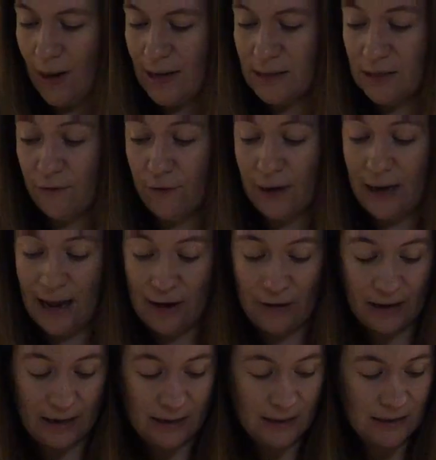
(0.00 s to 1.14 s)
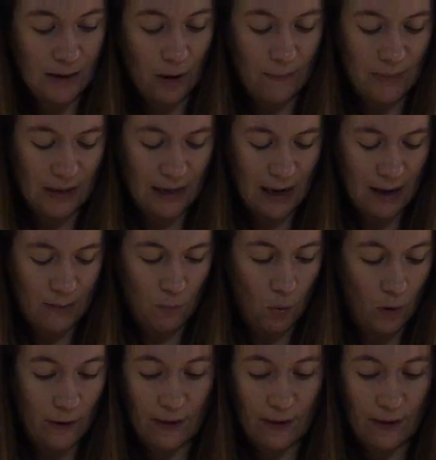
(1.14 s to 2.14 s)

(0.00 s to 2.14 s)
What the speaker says: in different areas and be in more